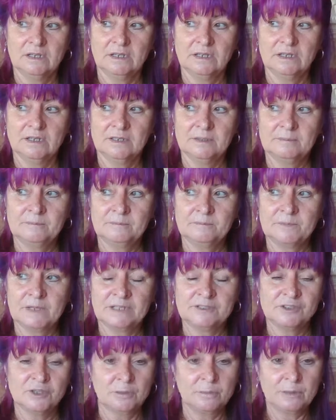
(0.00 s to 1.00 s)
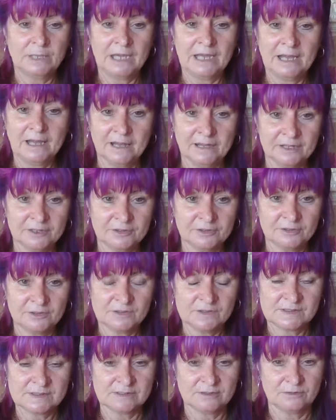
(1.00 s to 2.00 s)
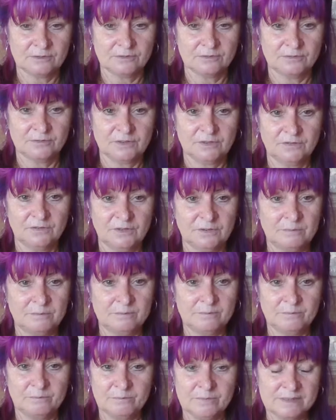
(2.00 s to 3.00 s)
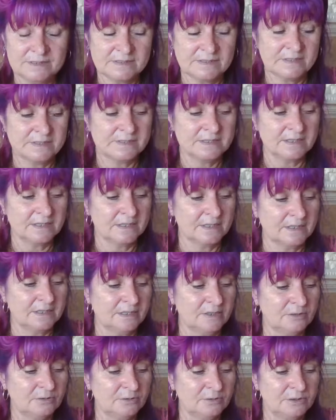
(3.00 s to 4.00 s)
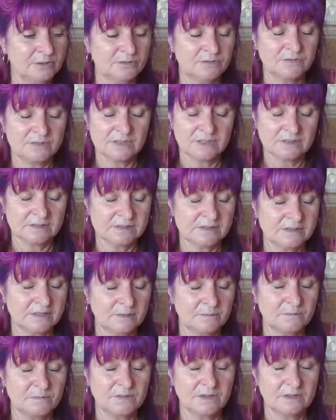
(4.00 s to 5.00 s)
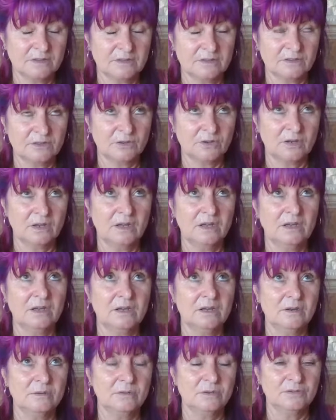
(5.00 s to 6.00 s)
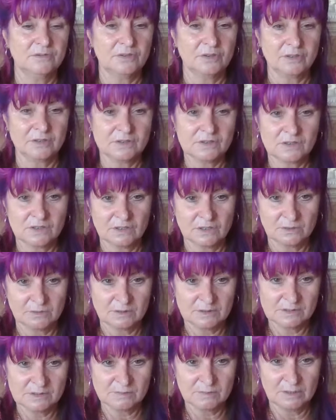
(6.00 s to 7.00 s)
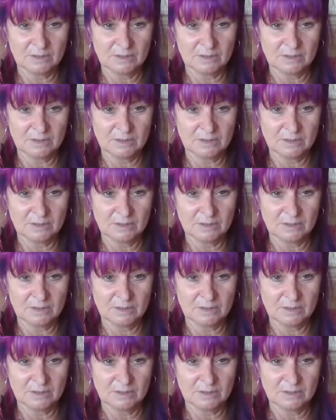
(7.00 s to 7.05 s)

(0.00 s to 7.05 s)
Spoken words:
And don't be hard on yourself. If you miss a day, or you've done something, you thought, oh, I forgot to go into